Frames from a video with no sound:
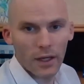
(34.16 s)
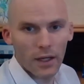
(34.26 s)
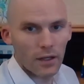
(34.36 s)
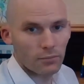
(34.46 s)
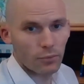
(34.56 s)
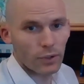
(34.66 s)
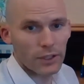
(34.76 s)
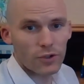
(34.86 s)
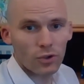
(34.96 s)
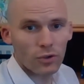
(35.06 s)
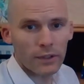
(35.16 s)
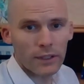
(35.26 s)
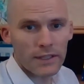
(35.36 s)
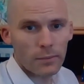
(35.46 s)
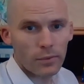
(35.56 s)
a really short,
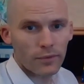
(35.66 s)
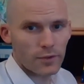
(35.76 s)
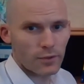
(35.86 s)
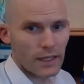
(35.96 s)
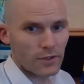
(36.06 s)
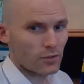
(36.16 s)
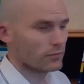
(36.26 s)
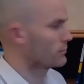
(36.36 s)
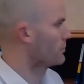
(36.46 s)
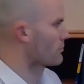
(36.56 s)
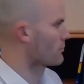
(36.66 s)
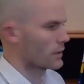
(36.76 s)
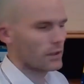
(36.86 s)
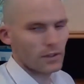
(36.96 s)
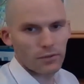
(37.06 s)
really simple visual schedule.
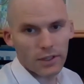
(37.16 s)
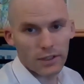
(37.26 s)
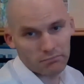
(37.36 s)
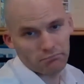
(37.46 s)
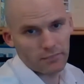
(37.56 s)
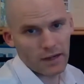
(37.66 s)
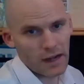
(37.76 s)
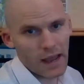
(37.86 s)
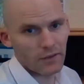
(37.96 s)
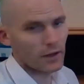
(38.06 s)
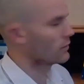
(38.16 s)
You can have it